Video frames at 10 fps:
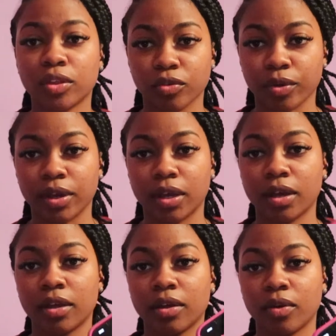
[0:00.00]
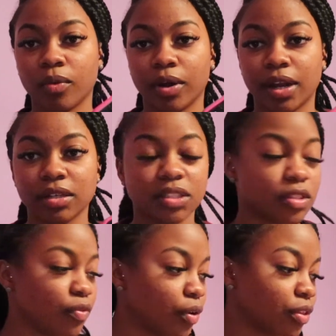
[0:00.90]
6:43. Right now,
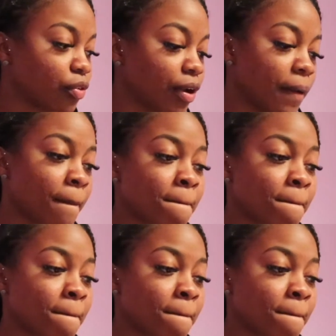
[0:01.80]
6:43.